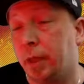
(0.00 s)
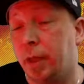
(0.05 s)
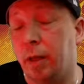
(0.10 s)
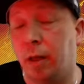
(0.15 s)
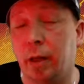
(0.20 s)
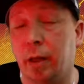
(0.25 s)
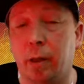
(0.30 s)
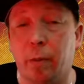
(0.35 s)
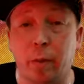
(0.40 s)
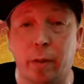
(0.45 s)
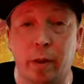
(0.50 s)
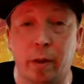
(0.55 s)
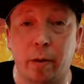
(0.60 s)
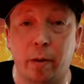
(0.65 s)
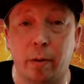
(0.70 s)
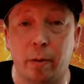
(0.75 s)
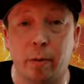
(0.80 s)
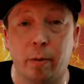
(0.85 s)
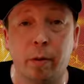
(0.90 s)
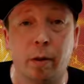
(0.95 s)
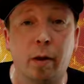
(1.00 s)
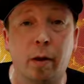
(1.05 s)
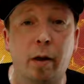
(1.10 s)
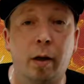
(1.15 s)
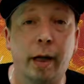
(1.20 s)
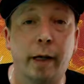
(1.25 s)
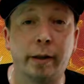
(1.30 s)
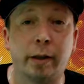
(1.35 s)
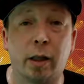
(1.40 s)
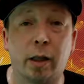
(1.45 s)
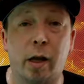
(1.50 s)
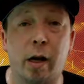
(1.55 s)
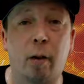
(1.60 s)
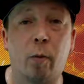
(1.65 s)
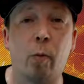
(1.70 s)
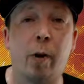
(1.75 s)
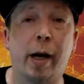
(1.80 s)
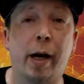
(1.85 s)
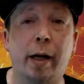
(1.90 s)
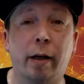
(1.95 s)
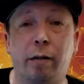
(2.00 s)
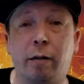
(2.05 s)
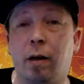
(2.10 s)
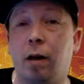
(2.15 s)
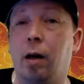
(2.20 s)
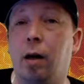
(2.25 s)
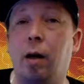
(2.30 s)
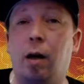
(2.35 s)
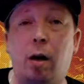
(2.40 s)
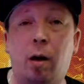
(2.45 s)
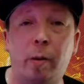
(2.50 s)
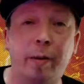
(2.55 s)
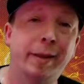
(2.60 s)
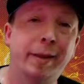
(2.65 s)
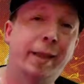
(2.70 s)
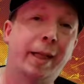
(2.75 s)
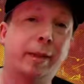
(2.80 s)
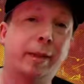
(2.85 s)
Carrying it with you adds a lot of weight. Always